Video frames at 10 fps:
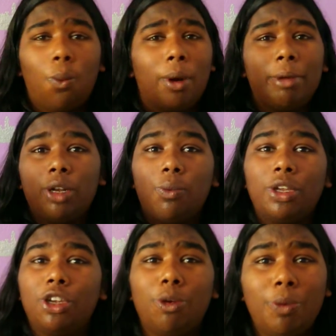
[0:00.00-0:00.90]
women,
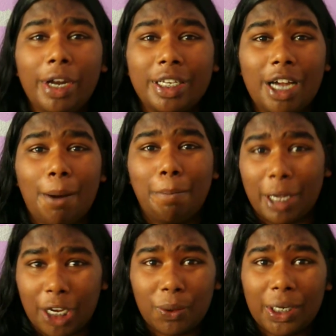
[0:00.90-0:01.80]
when you break down
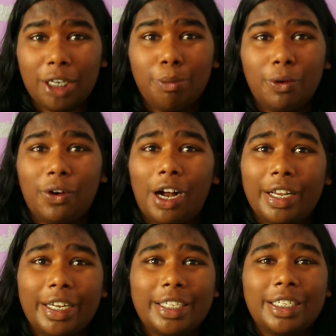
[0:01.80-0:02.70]
period
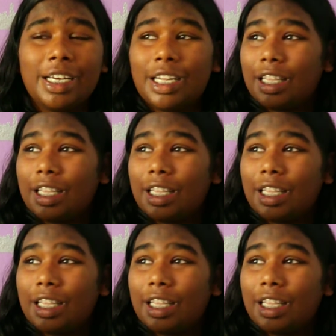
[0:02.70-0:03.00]
products,